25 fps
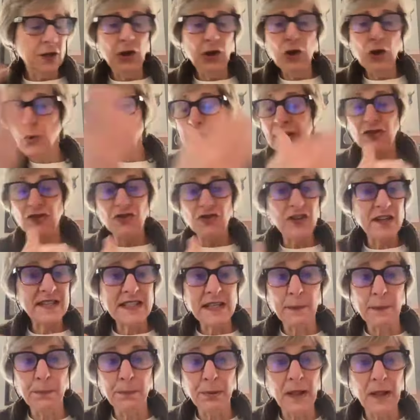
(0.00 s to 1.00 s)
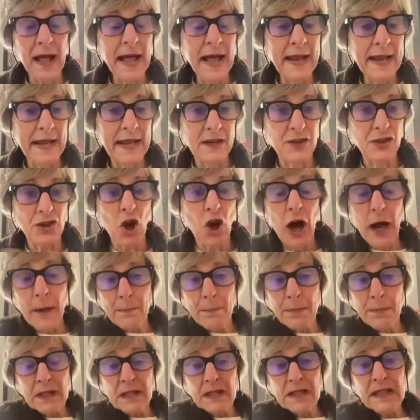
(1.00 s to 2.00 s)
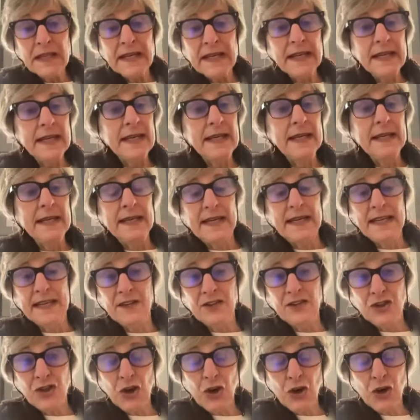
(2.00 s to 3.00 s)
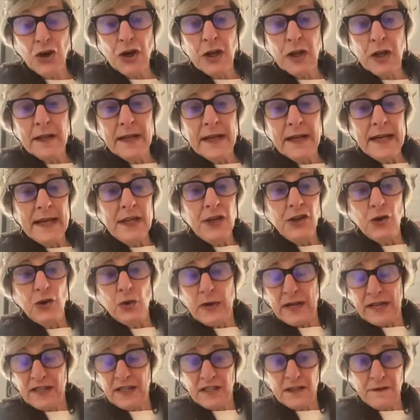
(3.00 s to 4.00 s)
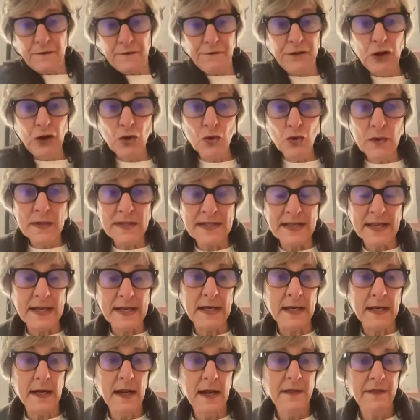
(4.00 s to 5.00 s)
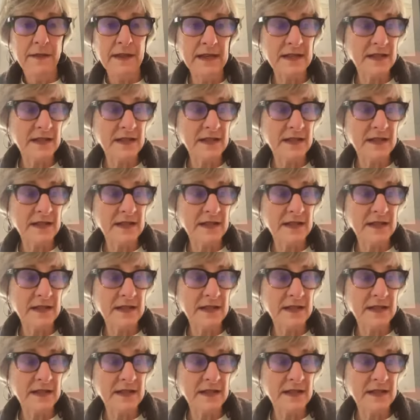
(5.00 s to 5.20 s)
you can just apply it topically, internally. You can diffuse it.